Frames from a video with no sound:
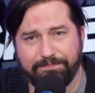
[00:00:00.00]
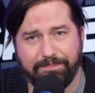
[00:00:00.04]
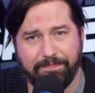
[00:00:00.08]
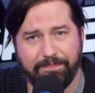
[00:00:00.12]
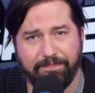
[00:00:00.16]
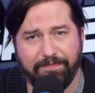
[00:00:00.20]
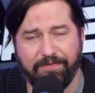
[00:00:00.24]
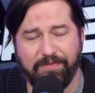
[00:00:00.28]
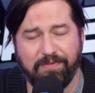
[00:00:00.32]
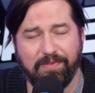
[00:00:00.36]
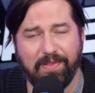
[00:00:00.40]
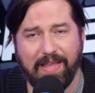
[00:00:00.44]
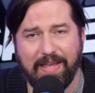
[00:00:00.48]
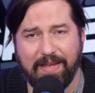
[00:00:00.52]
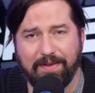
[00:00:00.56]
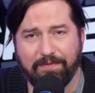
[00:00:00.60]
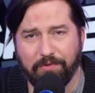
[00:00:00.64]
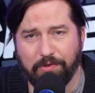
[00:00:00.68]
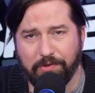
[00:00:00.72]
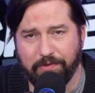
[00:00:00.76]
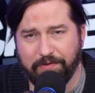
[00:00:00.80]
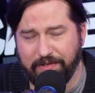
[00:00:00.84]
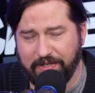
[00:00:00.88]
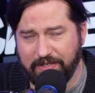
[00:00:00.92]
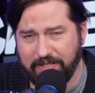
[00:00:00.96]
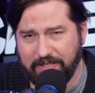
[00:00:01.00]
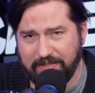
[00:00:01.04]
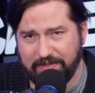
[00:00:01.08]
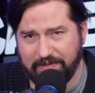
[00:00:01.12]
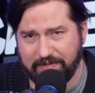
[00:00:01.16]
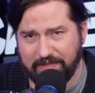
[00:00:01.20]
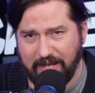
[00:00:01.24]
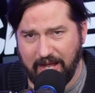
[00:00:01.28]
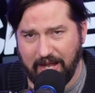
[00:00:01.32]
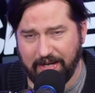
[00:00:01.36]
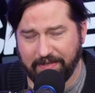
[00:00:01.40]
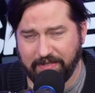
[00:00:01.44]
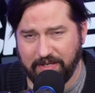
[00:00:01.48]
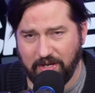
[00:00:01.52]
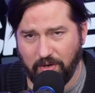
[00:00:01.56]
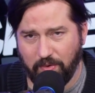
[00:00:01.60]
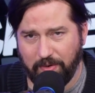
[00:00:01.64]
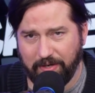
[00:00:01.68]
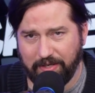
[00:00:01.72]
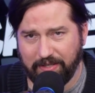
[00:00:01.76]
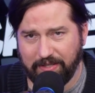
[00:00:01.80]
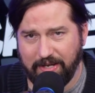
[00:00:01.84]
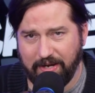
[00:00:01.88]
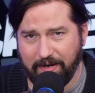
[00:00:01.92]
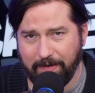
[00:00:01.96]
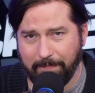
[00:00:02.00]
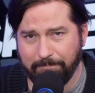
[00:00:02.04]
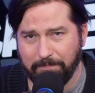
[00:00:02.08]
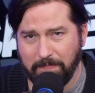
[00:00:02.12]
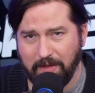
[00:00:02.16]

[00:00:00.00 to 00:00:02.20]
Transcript: flavor that he's got going there.